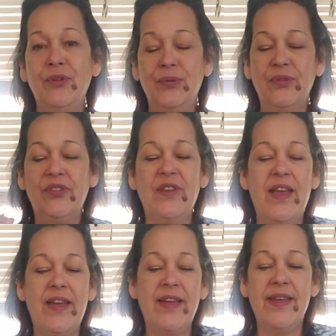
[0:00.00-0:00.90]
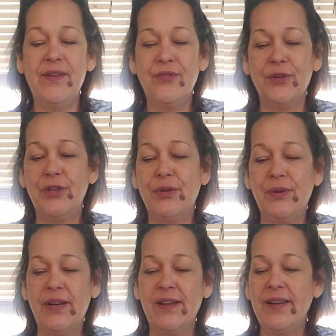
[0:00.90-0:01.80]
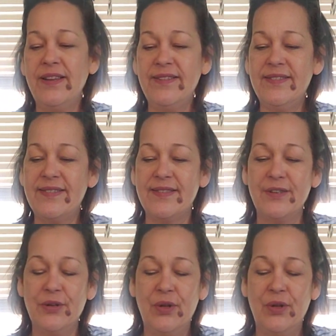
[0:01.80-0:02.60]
to say for you guys.